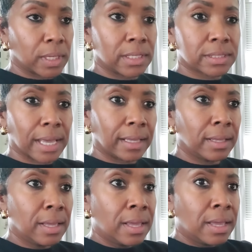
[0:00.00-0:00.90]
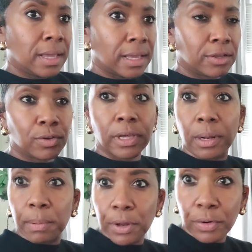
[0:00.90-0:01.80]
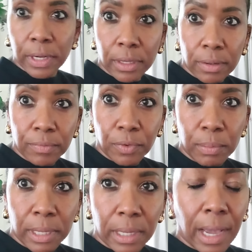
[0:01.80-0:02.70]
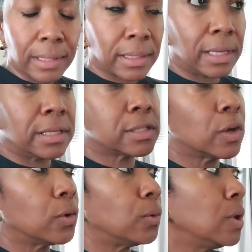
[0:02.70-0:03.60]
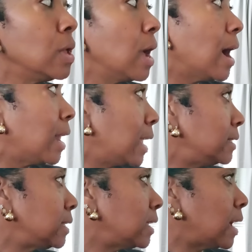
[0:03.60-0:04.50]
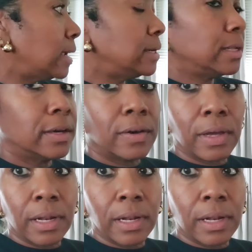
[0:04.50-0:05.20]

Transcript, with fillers: It's like you get a better deal for me, I think. So I like that idea.